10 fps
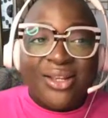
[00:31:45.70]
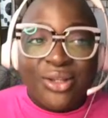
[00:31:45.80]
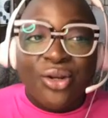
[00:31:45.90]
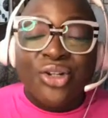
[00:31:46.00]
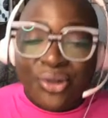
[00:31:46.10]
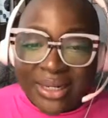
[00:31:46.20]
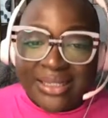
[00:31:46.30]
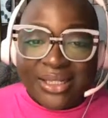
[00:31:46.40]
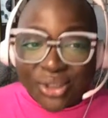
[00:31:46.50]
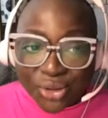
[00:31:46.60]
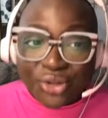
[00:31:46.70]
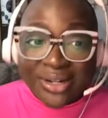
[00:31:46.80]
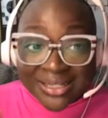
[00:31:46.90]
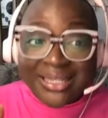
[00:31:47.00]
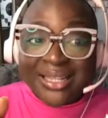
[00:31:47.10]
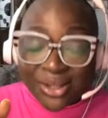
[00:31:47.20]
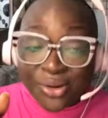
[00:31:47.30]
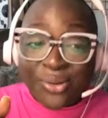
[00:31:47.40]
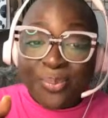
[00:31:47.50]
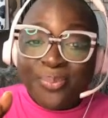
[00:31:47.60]
you're Tracy. So Tracy,
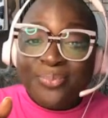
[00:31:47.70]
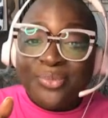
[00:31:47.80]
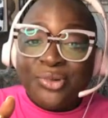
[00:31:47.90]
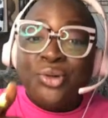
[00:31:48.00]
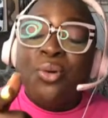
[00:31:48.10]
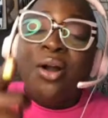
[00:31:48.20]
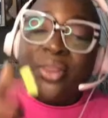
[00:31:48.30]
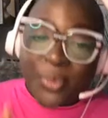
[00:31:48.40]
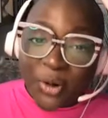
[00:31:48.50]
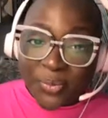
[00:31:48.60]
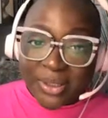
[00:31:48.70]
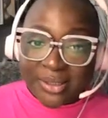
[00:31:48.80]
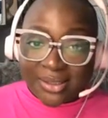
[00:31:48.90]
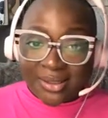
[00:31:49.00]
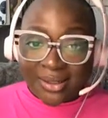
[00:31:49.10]
you are the purpose.